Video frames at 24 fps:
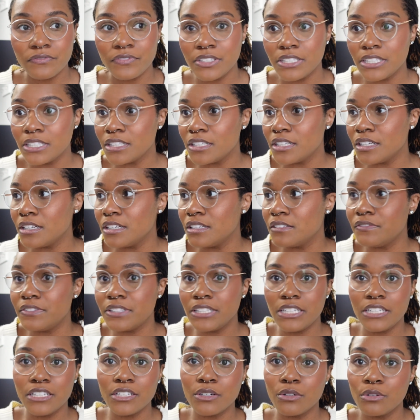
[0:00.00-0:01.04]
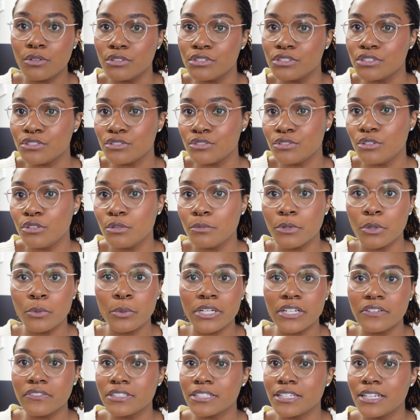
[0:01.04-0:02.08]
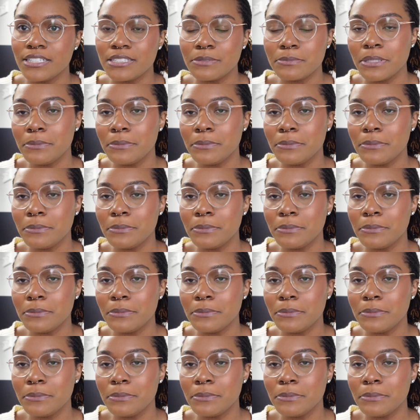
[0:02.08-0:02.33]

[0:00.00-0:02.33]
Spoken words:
via a video or Zoom or whatever the case